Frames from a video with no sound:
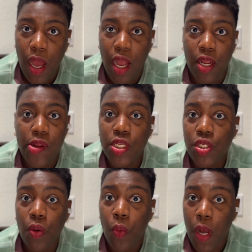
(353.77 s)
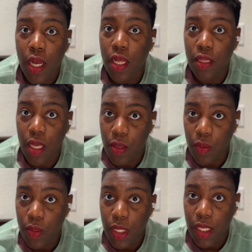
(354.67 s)
our Christian walk
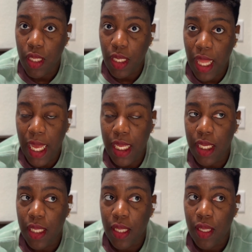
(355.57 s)
alone. Like,